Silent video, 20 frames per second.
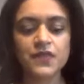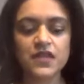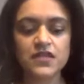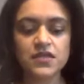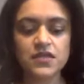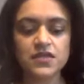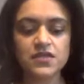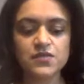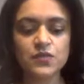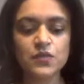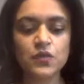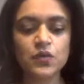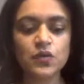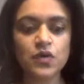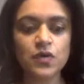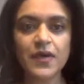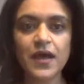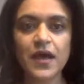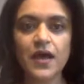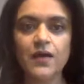So it's
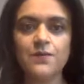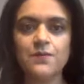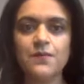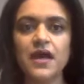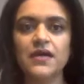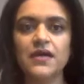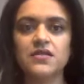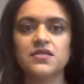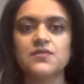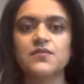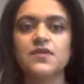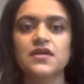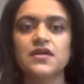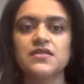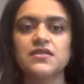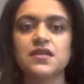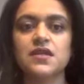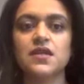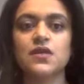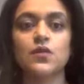more about
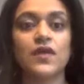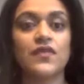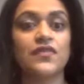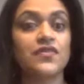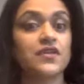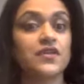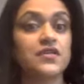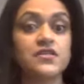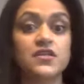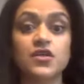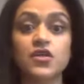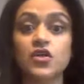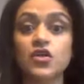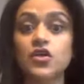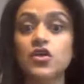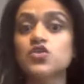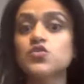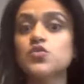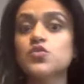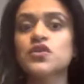maximizing it when things are
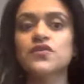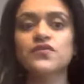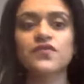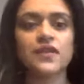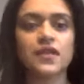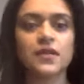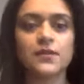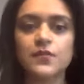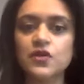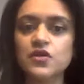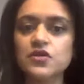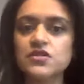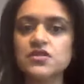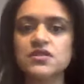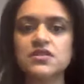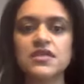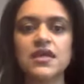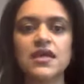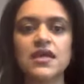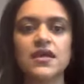good, when you're feeling
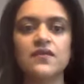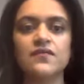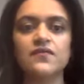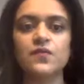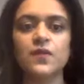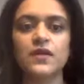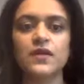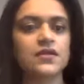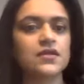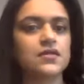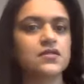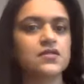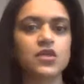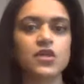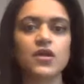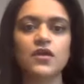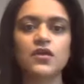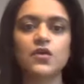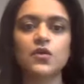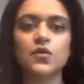positive, when things are
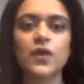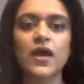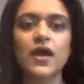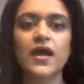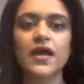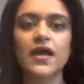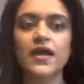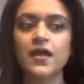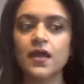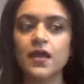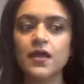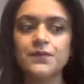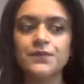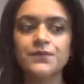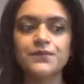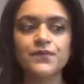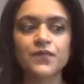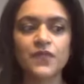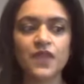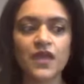going your way,
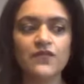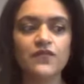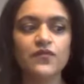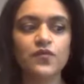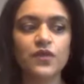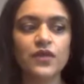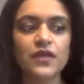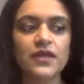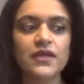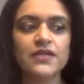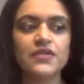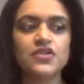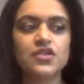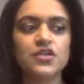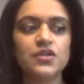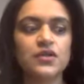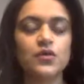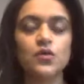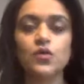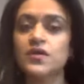of really
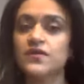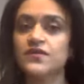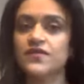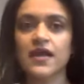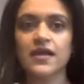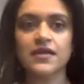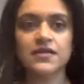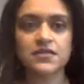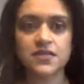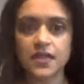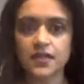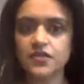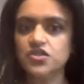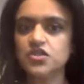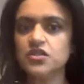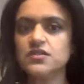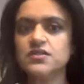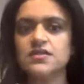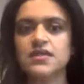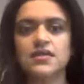doing all of that
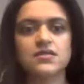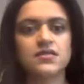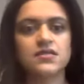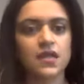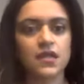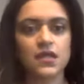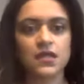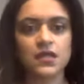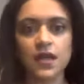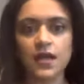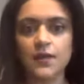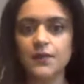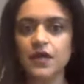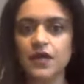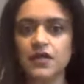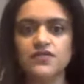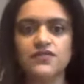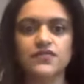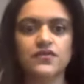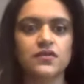intention setting, that
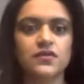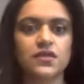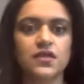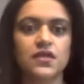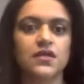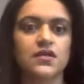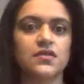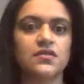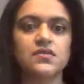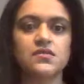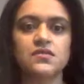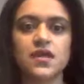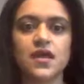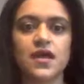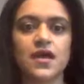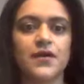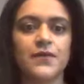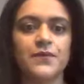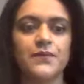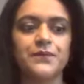mindfulness,
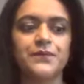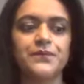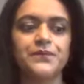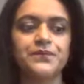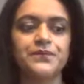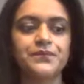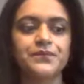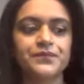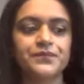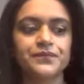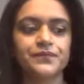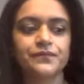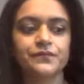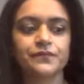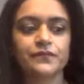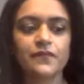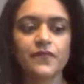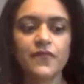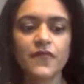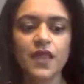
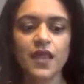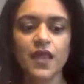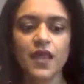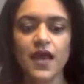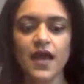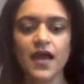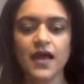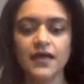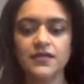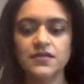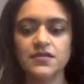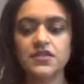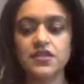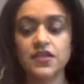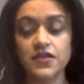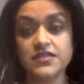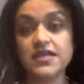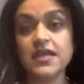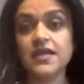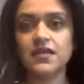and, you
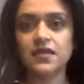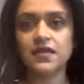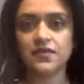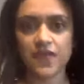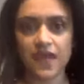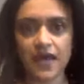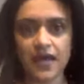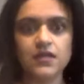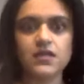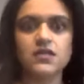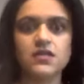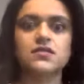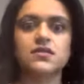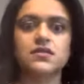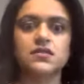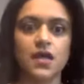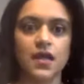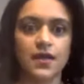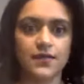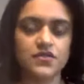know, taking that as the
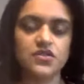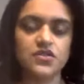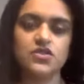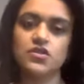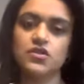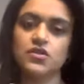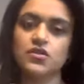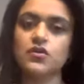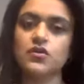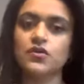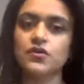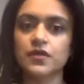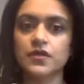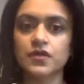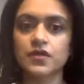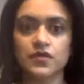time to do your